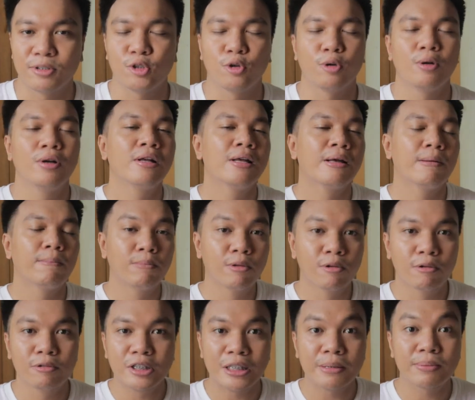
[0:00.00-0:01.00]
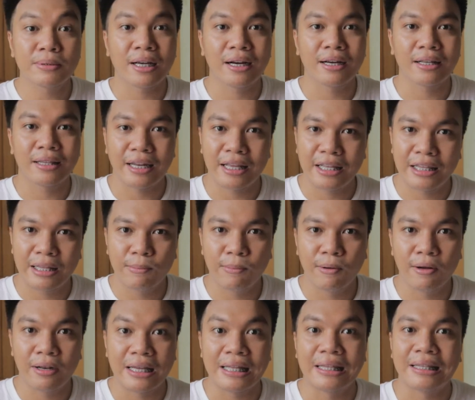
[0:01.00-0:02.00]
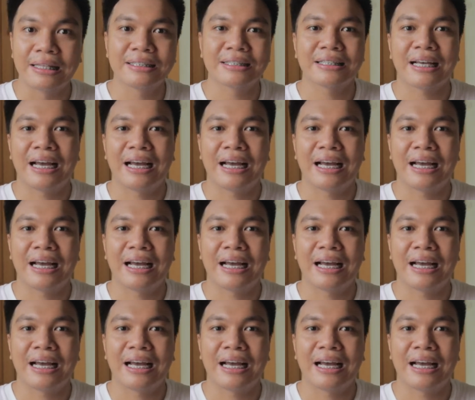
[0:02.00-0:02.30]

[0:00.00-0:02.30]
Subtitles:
So blue chips are tradable in this